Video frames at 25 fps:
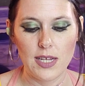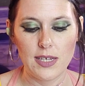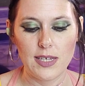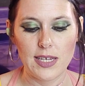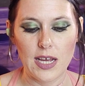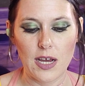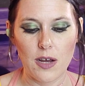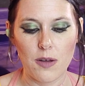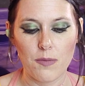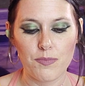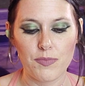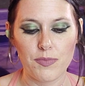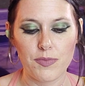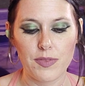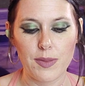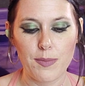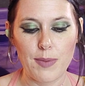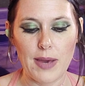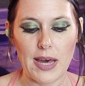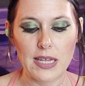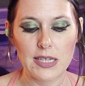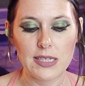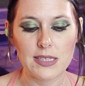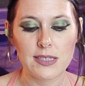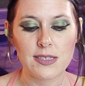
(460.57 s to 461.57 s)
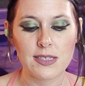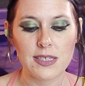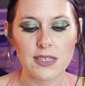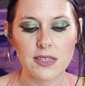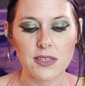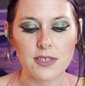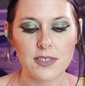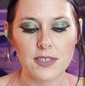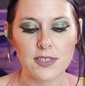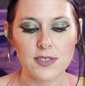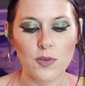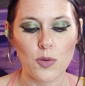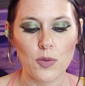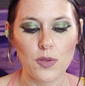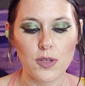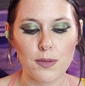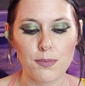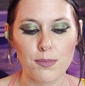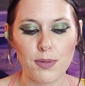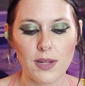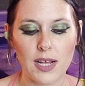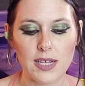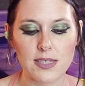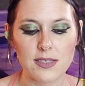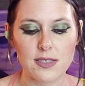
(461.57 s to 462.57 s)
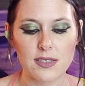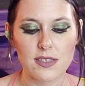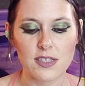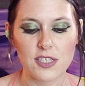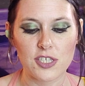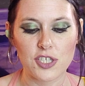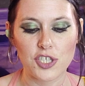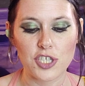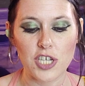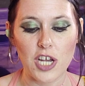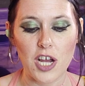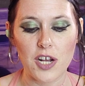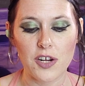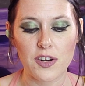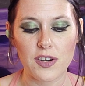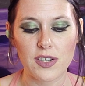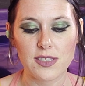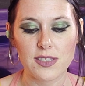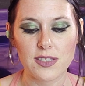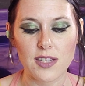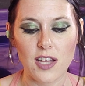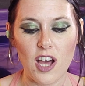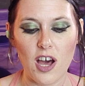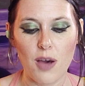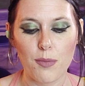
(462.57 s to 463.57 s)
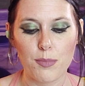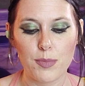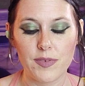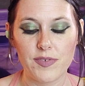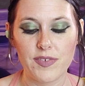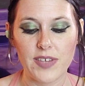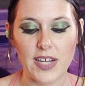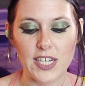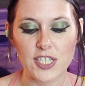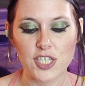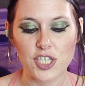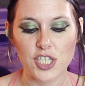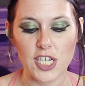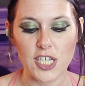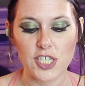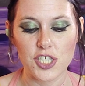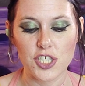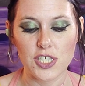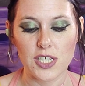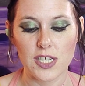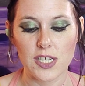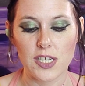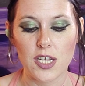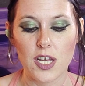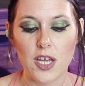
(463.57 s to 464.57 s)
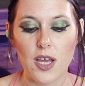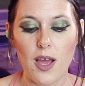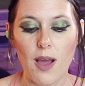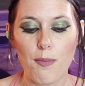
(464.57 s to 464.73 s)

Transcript: Now, balancing the solar plexus. The chakra is the hub of digestion.